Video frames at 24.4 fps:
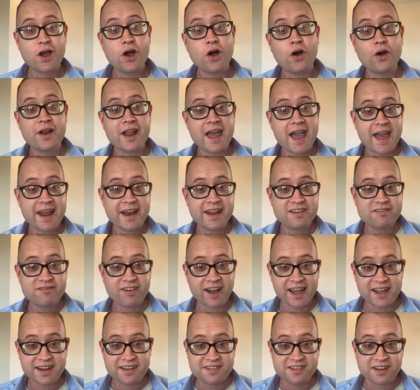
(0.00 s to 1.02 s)
on any
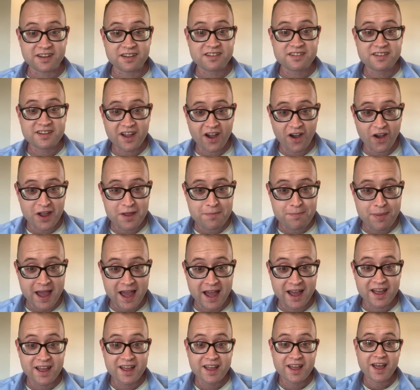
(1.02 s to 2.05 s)
race that
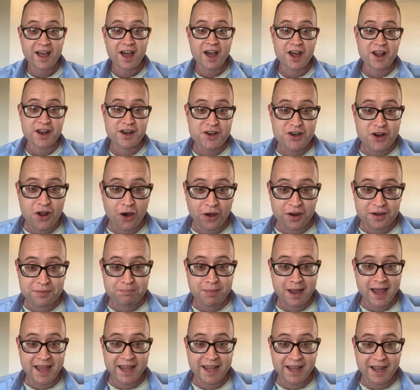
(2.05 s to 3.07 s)
Skybet are
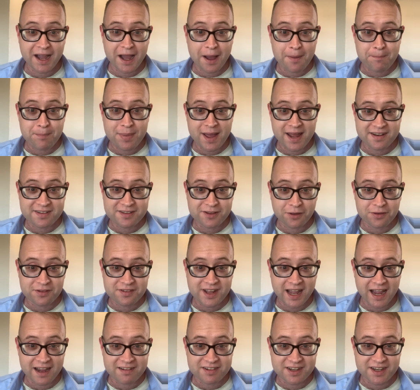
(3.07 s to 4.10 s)
not paying best odds
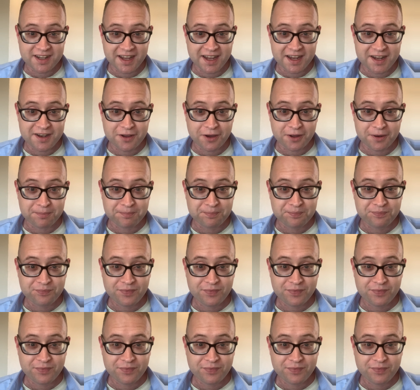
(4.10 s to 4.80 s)
guaranteed on.